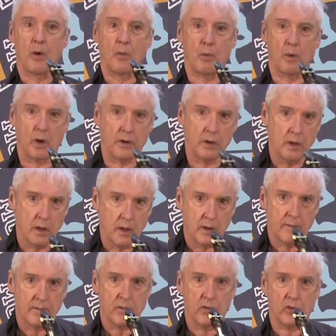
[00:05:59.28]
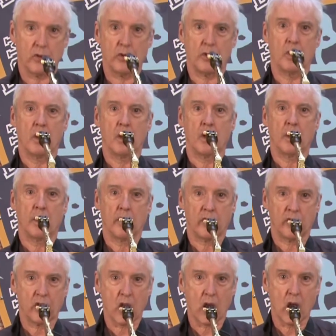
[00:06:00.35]
1, 2,
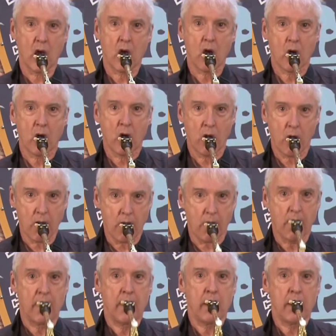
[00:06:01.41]
3, 4.